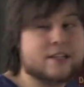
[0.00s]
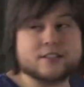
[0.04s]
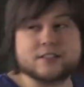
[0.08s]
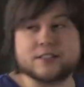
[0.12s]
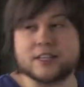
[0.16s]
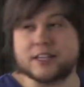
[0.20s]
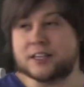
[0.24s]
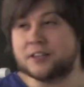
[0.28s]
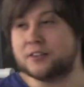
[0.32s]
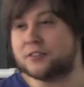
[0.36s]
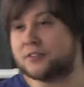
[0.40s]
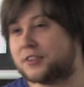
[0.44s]

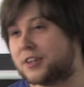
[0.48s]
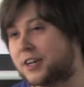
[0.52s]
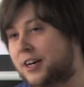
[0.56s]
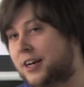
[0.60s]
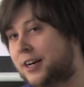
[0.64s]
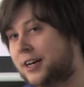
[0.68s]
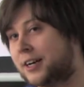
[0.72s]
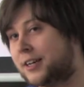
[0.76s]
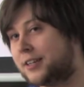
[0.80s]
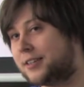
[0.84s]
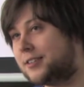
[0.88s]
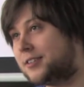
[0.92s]
say you've
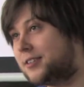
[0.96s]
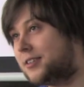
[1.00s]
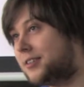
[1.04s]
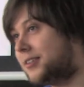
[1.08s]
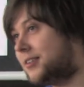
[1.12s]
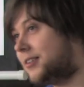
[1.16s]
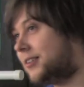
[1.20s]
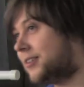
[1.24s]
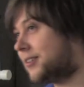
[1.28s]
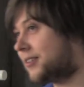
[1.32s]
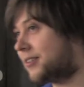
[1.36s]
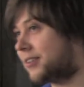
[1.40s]
got
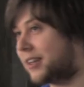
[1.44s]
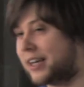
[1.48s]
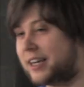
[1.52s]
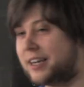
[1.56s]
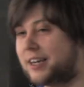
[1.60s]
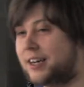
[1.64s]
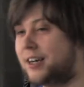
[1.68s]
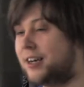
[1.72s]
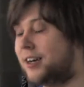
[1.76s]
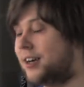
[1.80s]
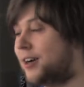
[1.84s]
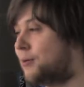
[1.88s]

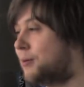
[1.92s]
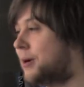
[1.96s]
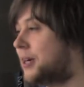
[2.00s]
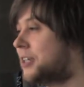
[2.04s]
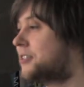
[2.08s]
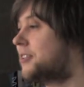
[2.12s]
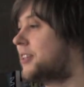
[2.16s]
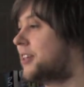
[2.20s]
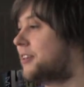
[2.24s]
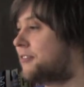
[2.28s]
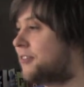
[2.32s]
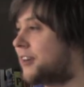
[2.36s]
like a
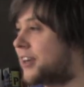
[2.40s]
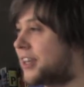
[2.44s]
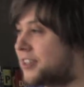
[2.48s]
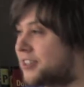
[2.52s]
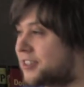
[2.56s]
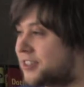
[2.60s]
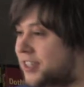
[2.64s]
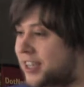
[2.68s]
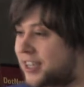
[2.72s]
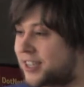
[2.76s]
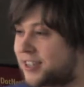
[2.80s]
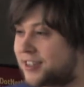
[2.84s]
wrestling
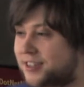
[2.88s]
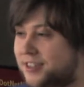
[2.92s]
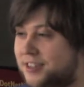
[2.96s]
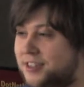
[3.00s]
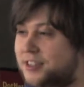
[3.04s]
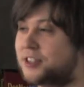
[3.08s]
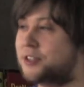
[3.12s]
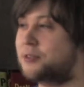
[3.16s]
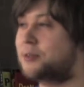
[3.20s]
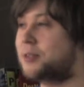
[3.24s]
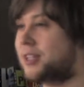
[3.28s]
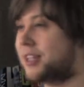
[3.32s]
fan site,
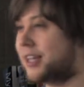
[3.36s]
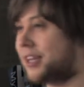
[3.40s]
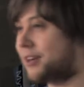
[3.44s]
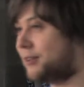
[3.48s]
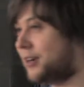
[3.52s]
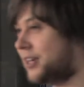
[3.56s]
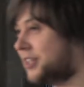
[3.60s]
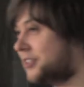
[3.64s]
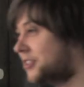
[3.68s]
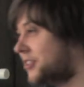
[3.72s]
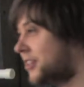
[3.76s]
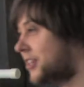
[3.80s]
because you really like
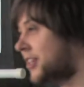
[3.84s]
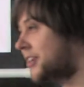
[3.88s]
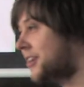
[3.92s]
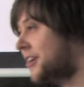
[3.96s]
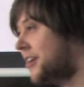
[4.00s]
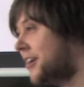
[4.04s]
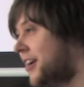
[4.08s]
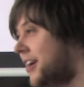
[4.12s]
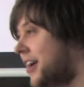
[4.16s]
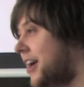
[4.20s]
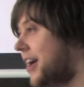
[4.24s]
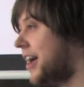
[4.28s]
wrestling,
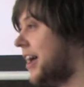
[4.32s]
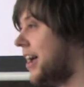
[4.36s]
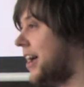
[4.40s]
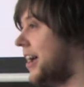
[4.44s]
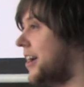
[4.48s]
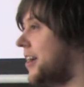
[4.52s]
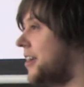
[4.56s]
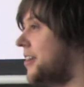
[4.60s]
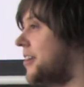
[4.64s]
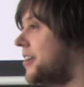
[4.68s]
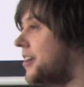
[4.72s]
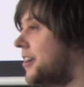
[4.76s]

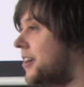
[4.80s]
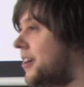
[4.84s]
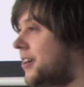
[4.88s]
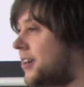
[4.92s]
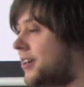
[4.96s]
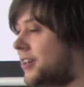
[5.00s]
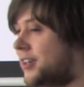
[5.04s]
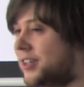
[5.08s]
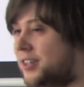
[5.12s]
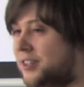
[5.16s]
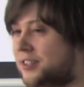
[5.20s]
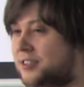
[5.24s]
and
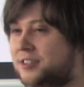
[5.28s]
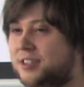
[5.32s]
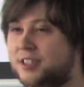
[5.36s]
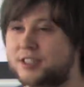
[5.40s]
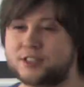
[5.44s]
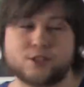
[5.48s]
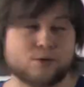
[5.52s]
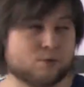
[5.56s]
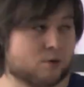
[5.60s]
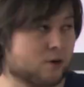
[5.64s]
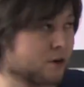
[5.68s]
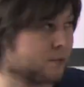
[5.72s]

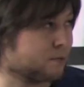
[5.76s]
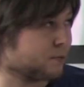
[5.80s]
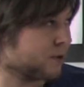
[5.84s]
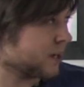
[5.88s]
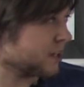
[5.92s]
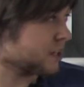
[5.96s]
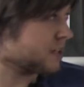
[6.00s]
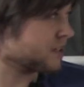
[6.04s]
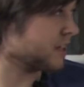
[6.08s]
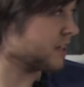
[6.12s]
it's a WordPress